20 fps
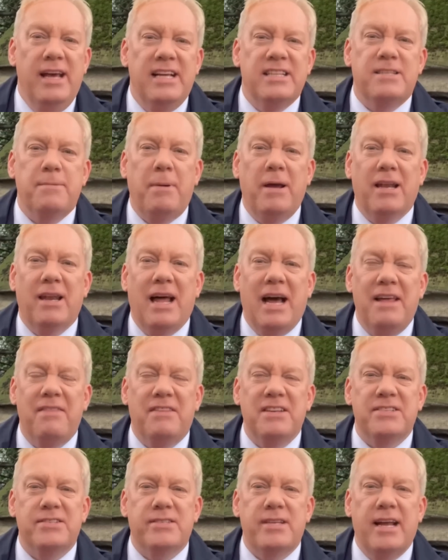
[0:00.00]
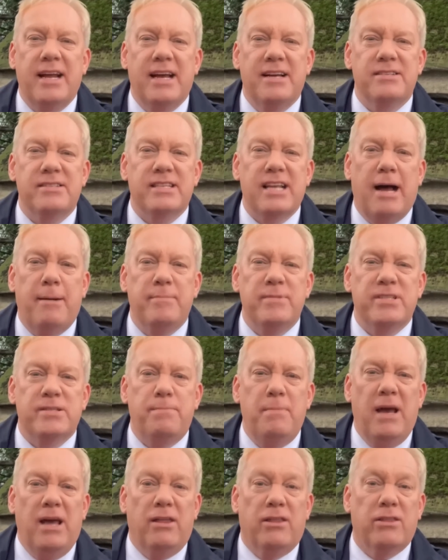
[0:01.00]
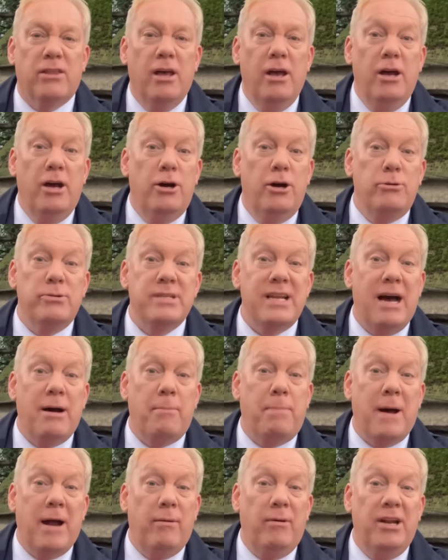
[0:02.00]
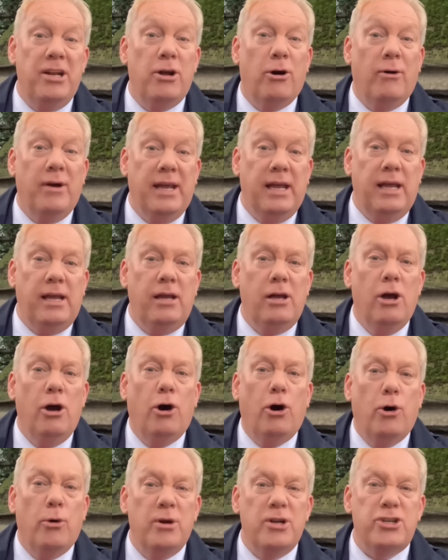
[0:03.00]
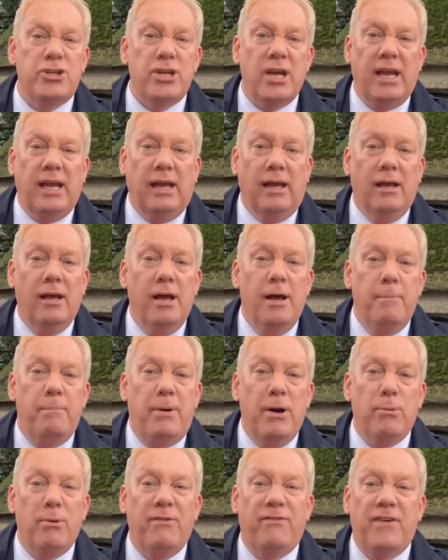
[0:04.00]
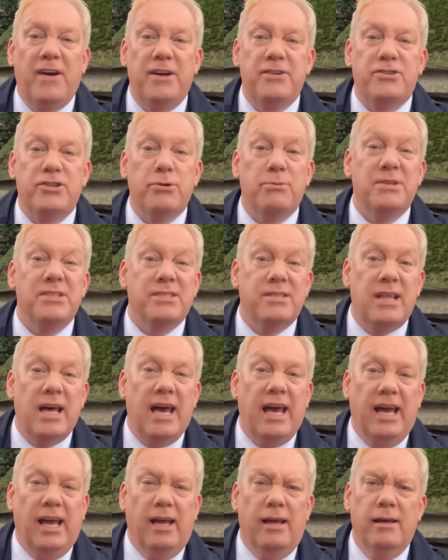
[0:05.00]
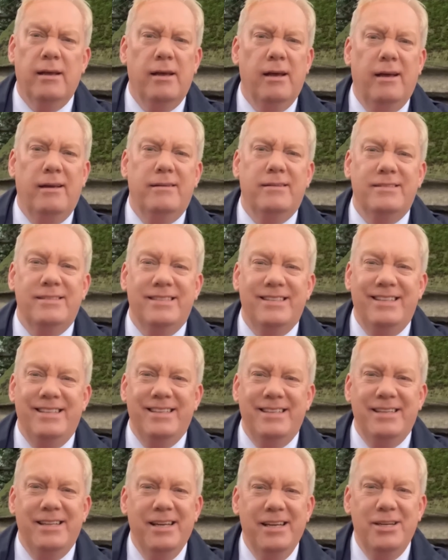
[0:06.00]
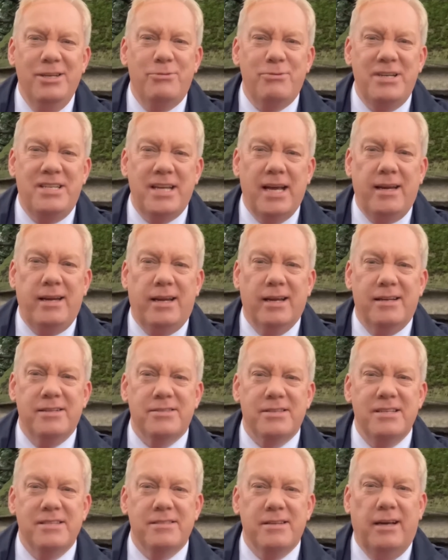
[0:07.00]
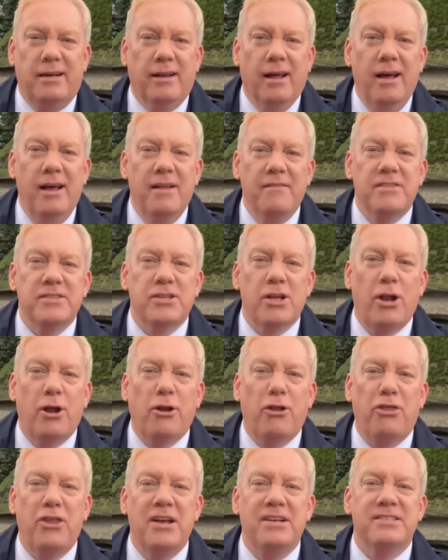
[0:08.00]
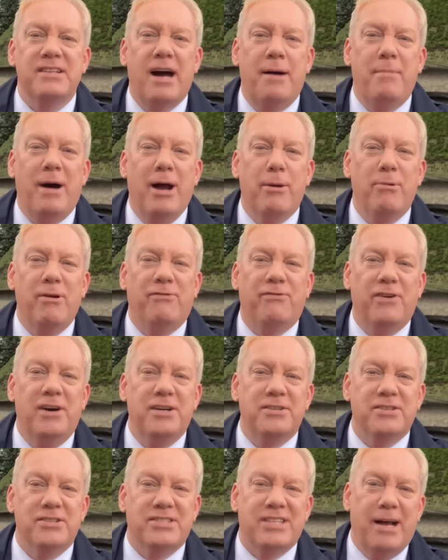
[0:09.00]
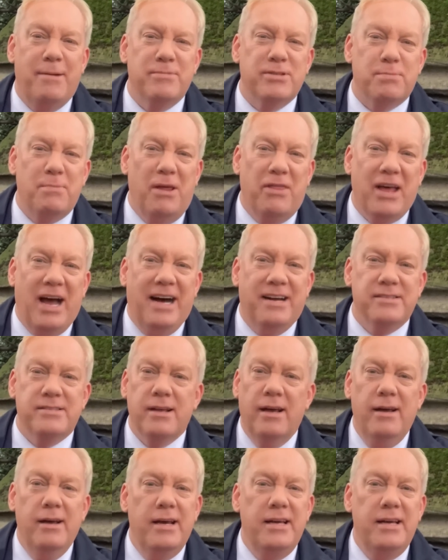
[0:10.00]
It's a bit like this singer, Sam Smith, who's now apparently not he or a she, but referred to as they. It's ridiculous, isn't it? There's a lot of things I might refer to Sam Smith as.